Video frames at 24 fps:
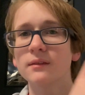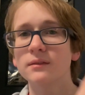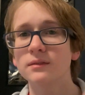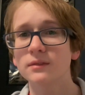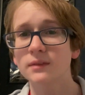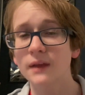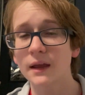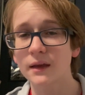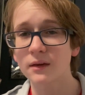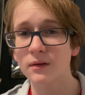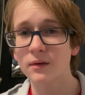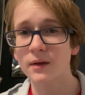
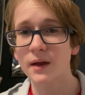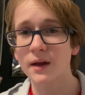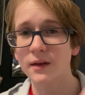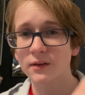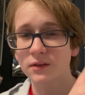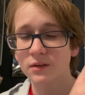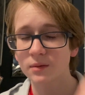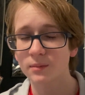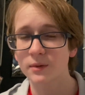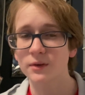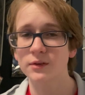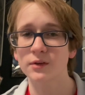Thank you guys
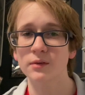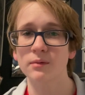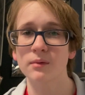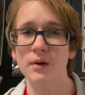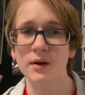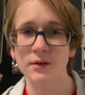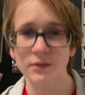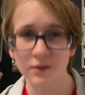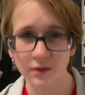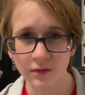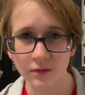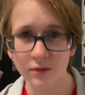so much for
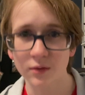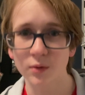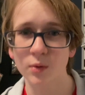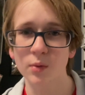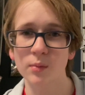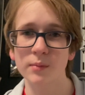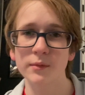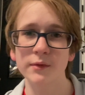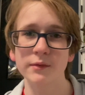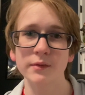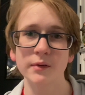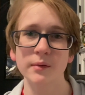watching this cool
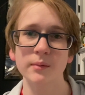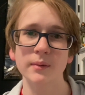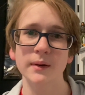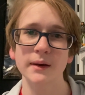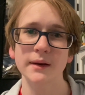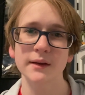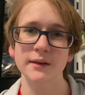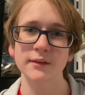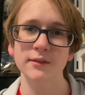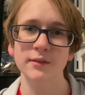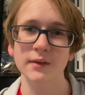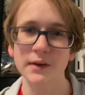movie
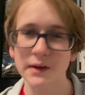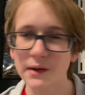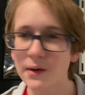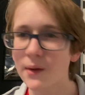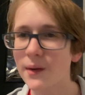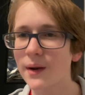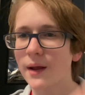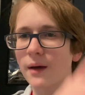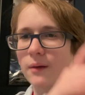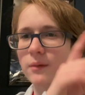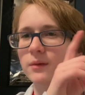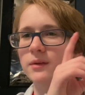ratings video,
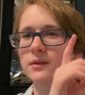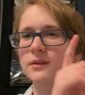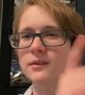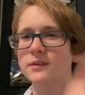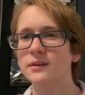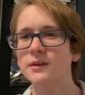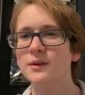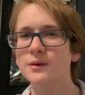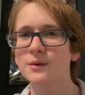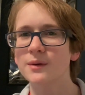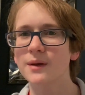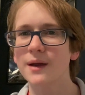and I will
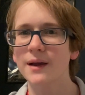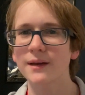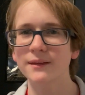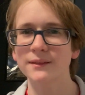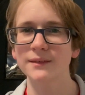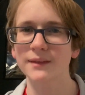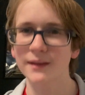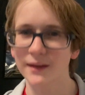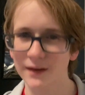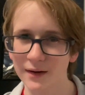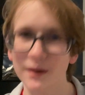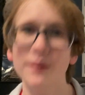see you guys
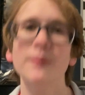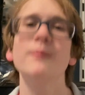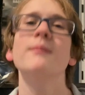later.